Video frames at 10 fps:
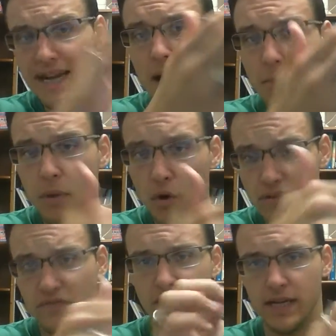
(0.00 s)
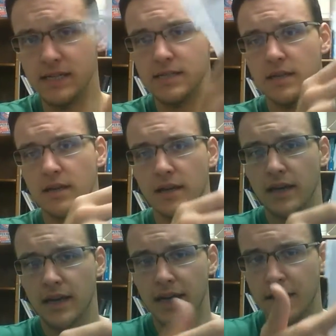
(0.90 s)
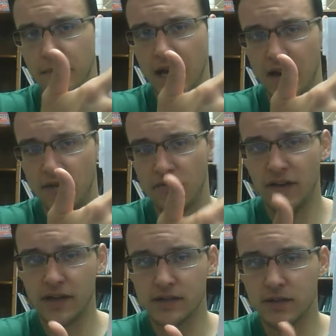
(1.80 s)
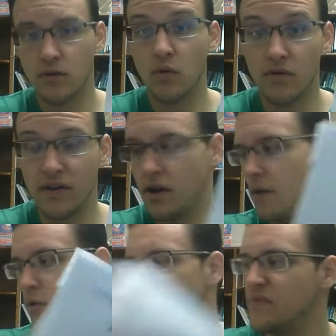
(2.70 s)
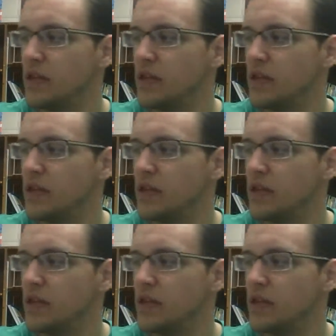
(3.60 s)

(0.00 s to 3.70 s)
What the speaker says: Now both of these can be either fixed or variable.